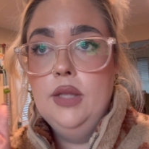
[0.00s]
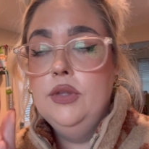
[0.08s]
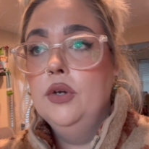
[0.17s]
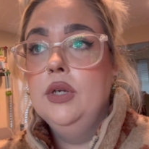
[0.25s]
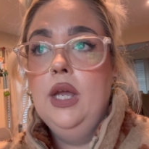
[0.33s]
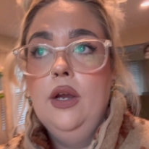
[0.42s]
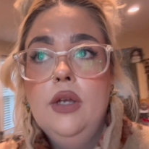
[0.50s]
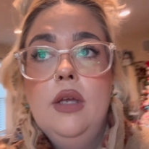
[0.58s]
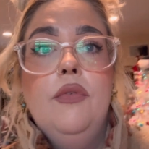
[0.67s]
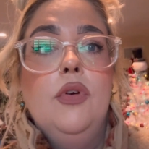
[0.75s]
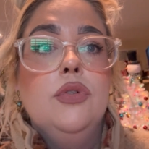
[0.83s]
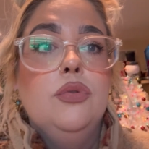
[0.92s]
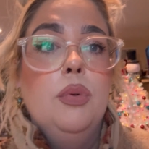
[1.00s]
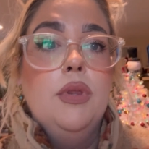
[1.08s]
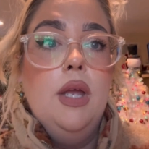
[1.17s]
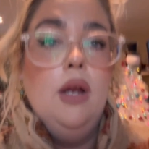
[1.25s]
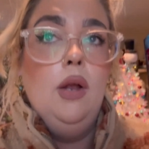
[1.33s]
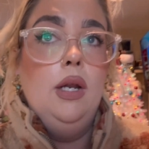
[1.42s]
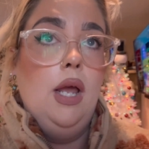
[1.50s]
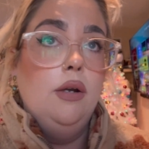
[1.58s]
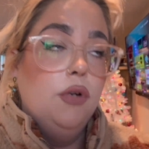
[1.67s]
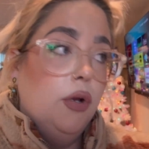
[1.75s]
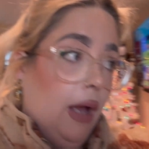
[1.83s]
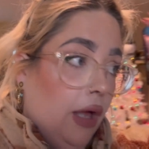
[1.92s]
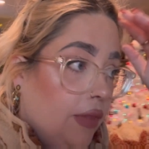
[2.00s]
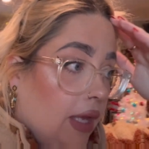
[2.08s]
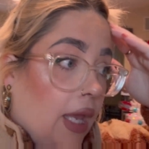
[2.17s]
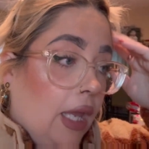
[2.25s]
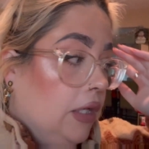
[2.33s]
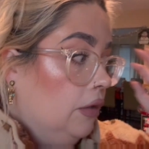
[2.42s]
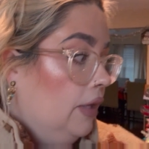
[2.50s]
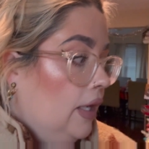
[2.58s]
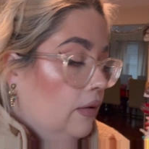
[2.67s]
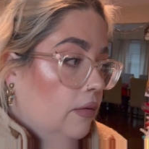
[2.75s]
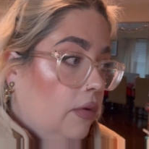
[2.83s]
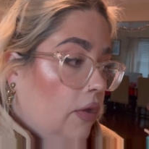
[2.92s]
And their caregivers were there, and I don't know how they handle it.